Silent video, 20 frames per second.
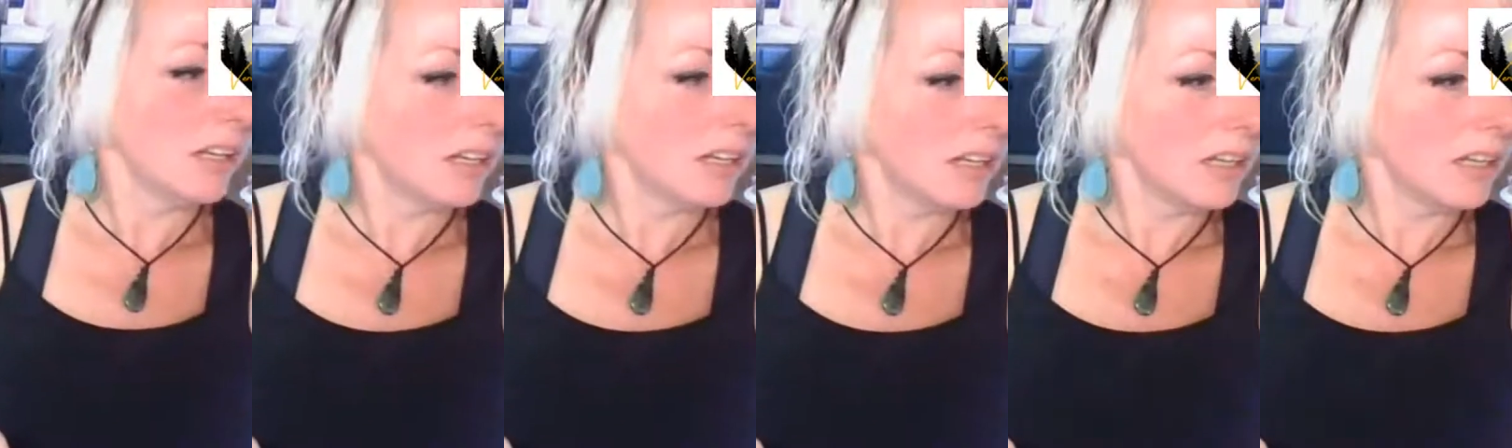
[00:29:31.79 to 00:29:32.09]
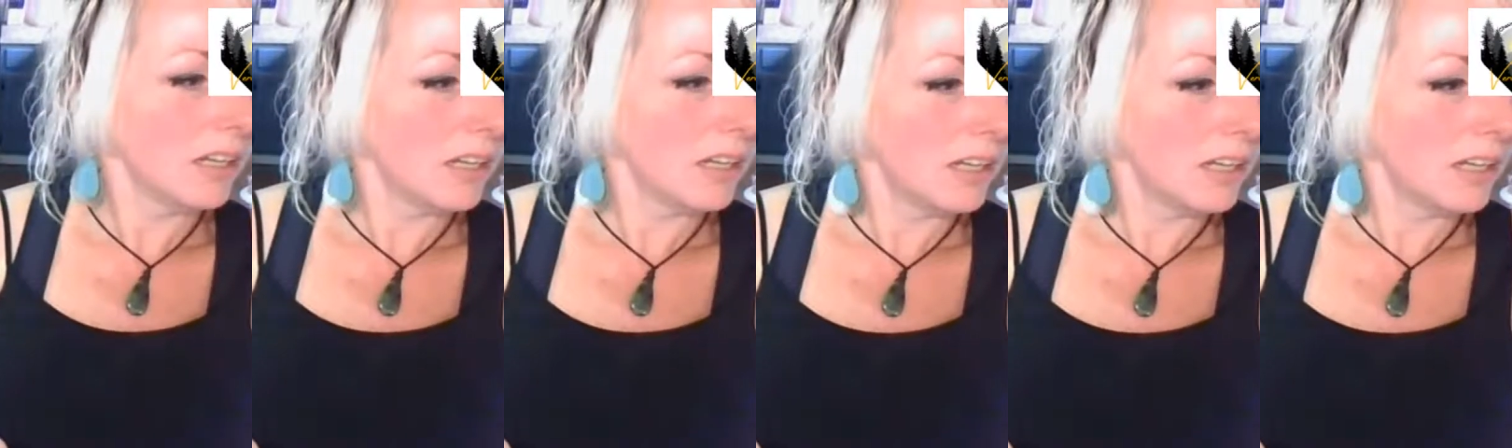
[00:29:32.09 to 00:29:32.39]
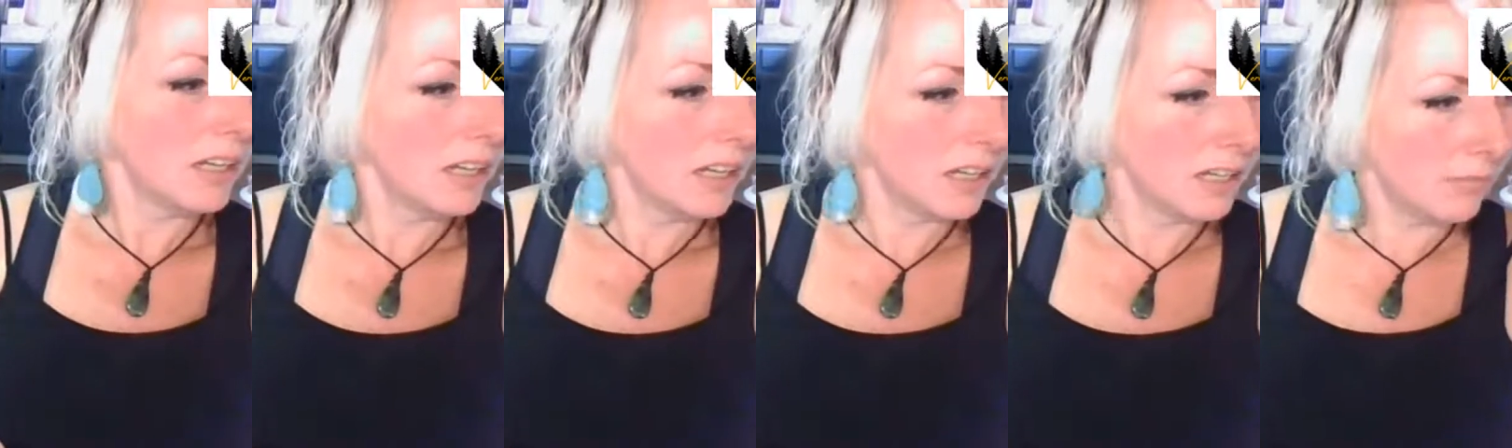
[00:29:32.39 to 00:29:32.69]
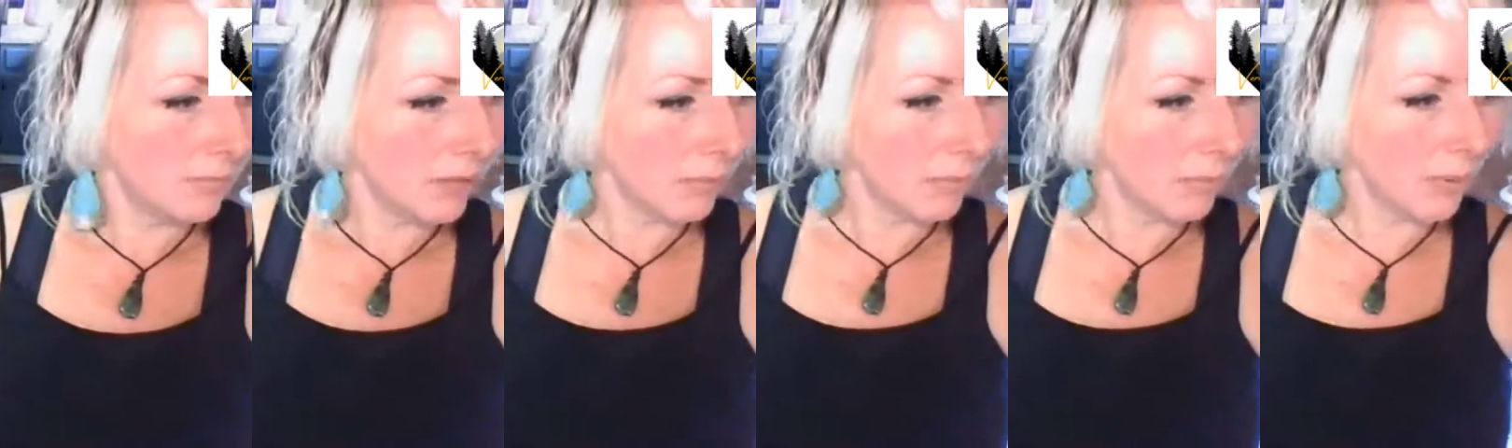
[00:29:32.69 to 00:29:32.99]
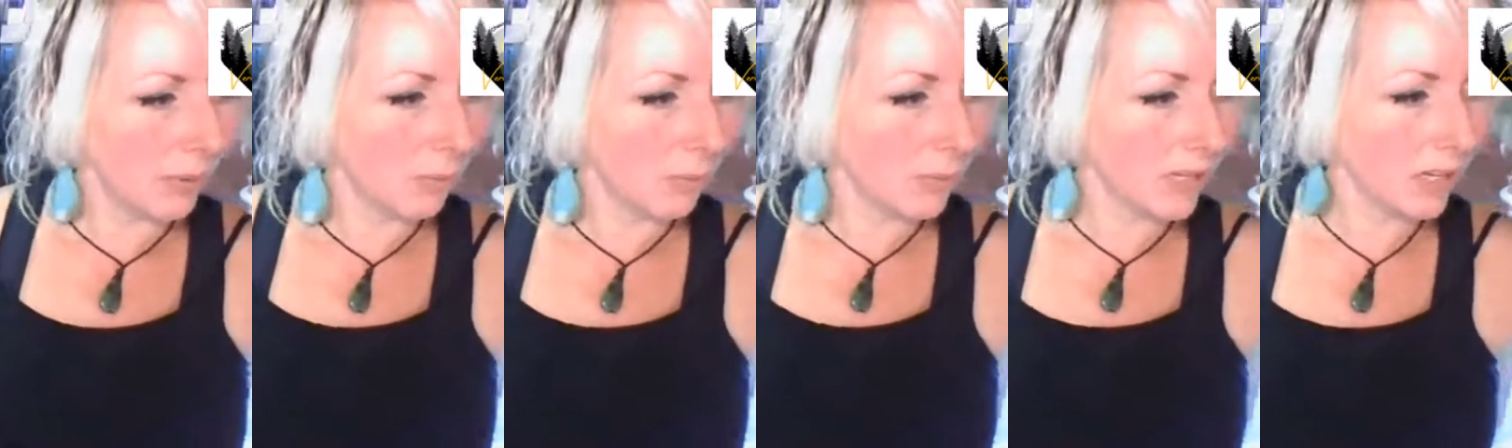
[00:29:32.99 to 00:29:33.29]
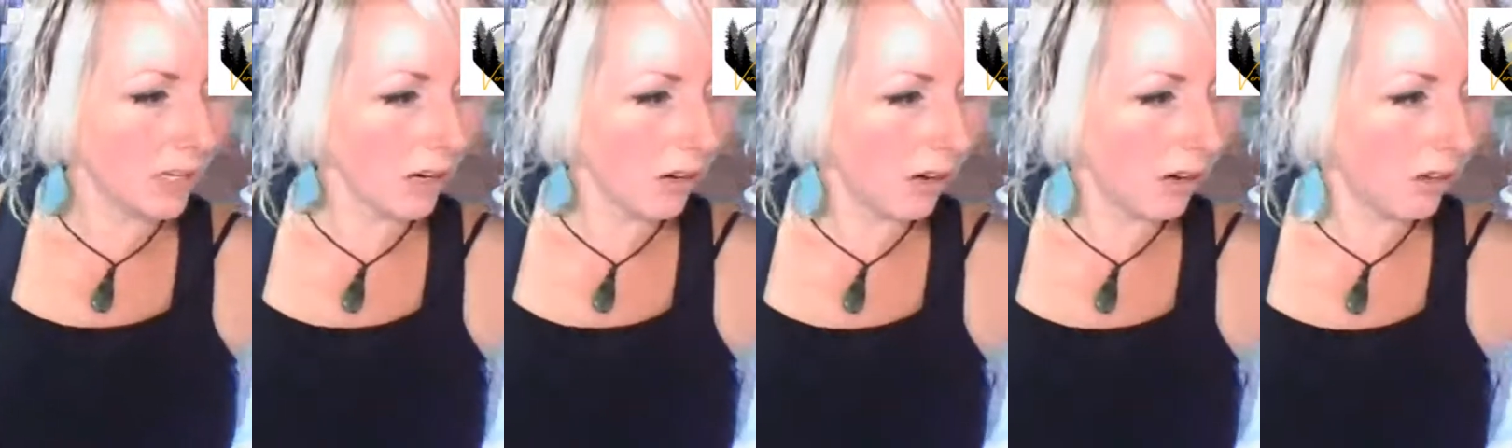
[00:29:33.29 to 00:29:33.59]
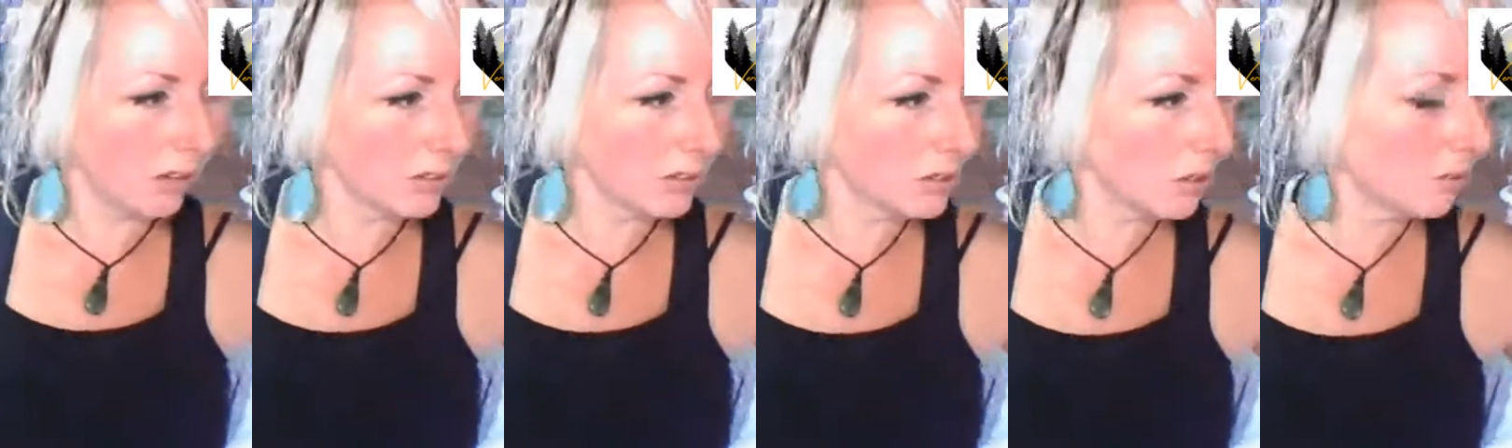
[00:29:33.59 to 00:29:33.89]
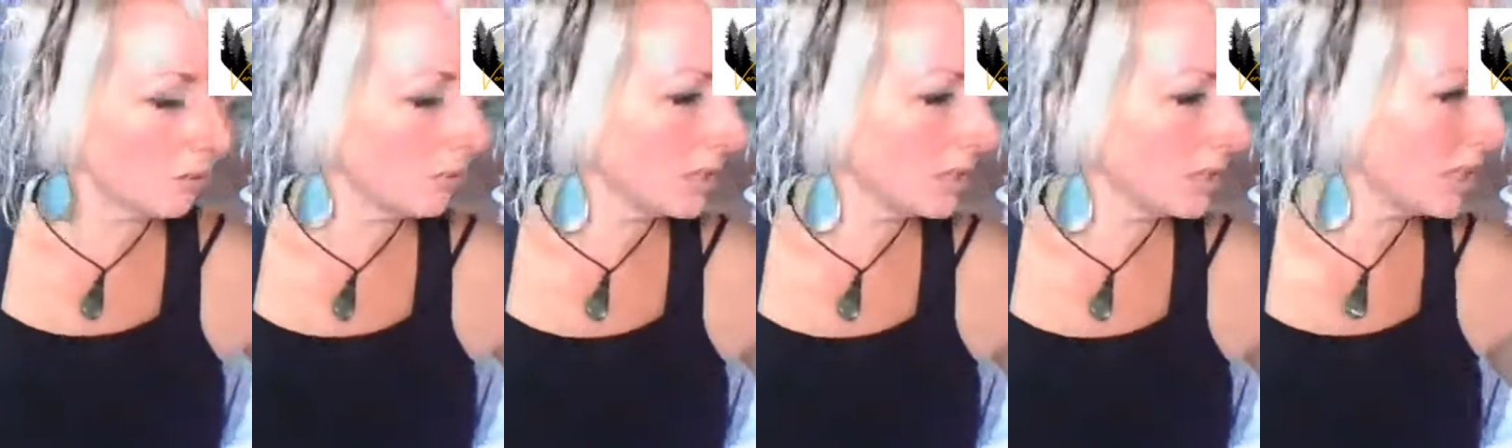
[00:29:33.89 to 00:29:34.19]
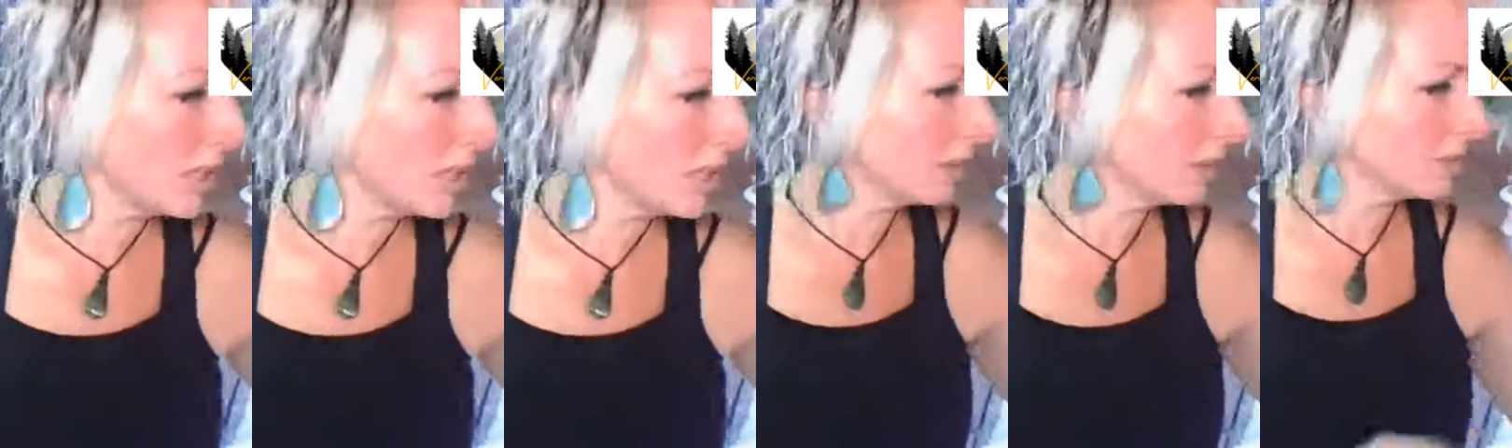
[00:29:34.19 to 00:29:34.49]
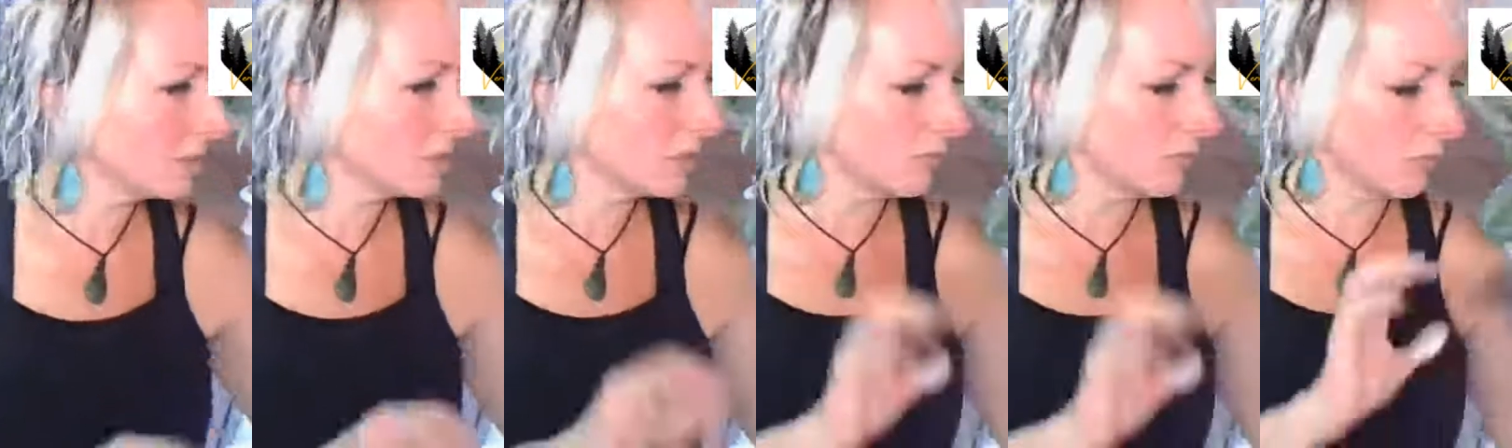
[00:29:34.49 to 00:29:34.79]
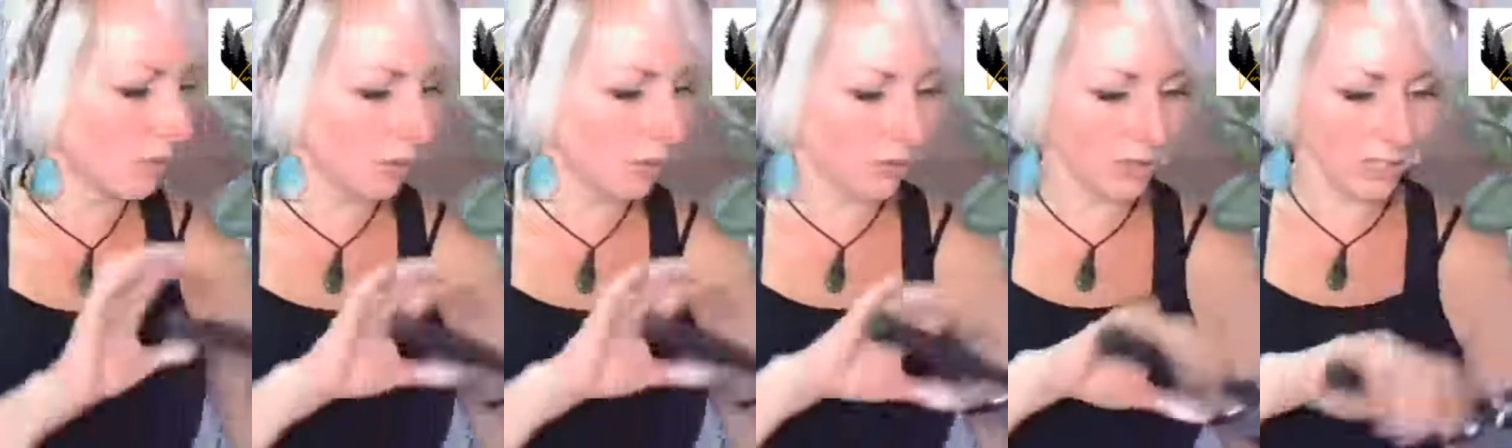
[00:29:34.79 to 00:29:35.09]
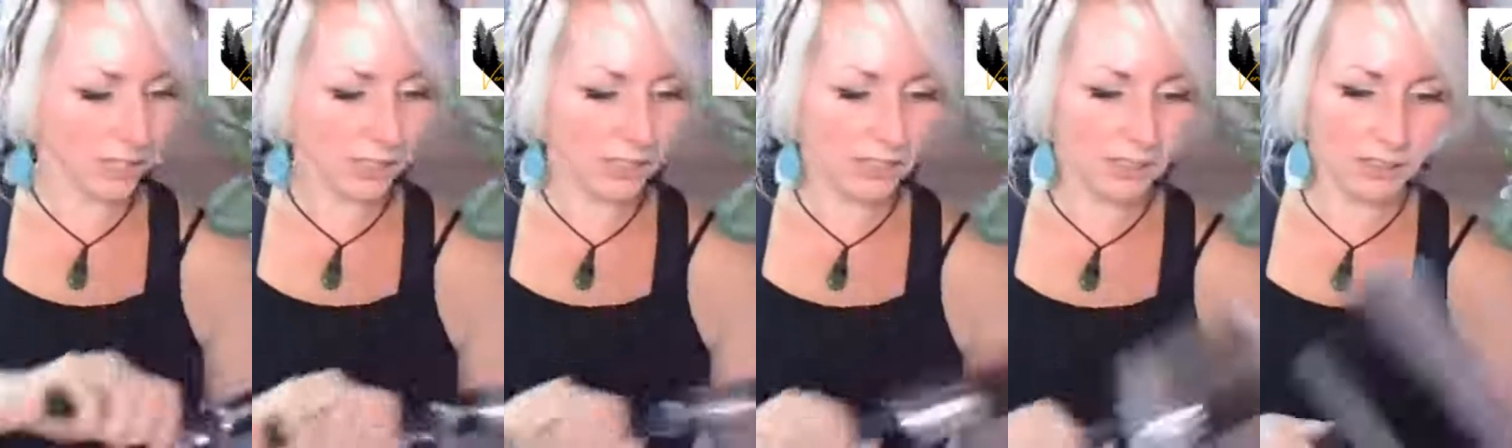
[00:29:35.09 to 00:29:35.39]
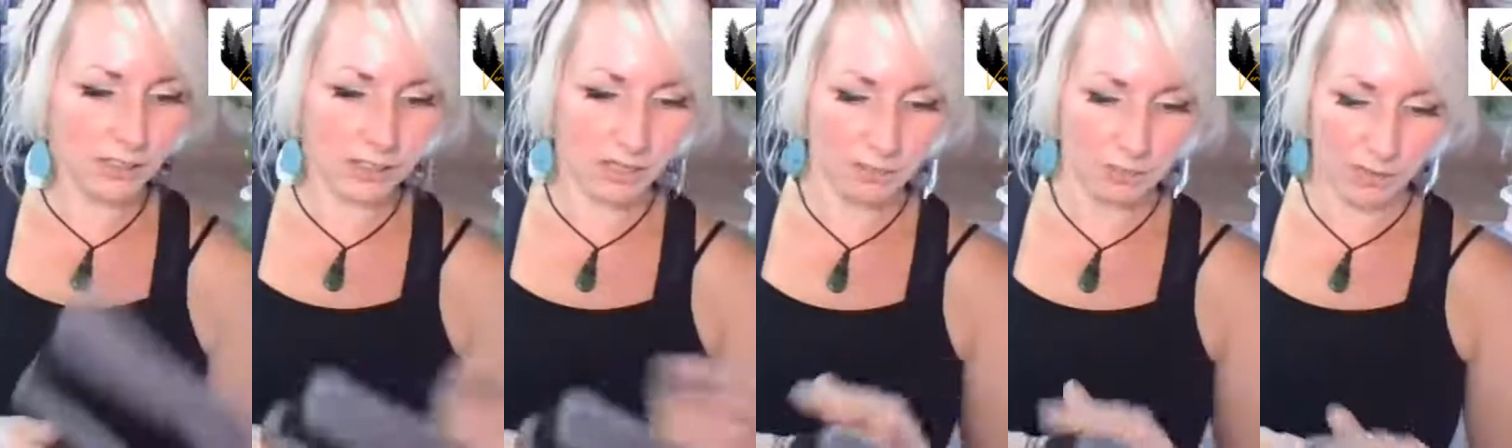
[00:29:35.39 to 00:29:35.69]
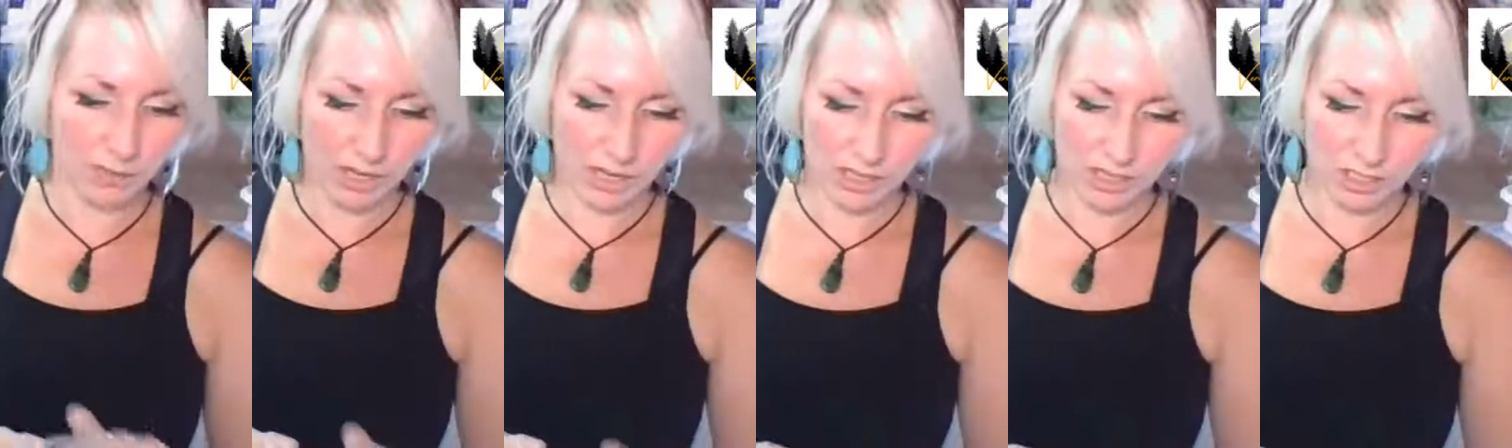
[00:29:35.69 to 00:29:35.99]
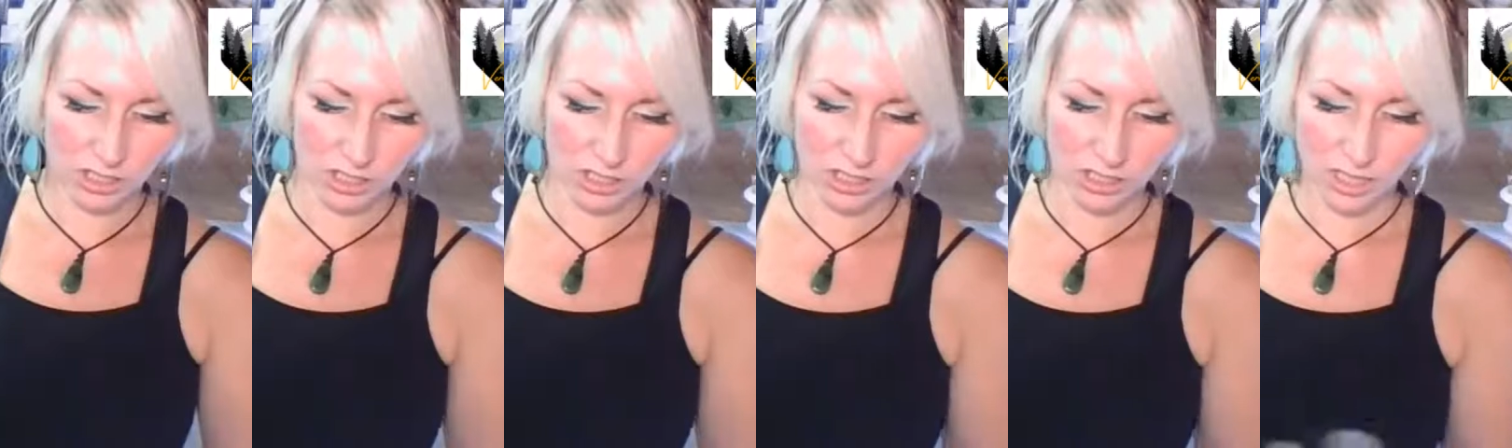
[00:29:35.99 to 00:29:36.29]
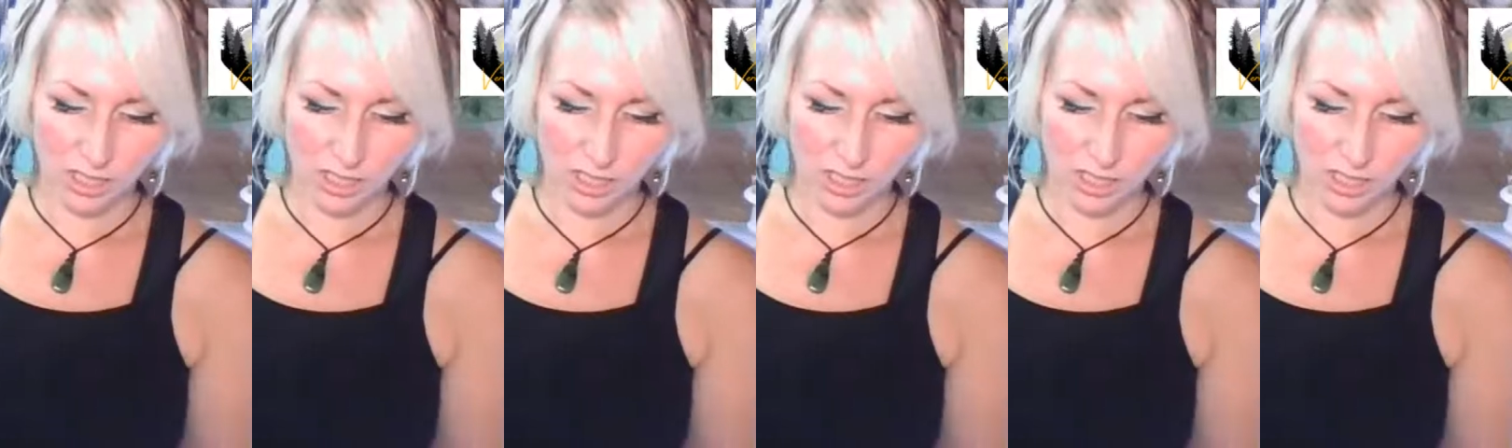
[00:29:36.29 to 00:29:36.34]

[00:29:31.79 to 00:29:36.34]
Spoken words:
But we are also retailers for the Klingon brush.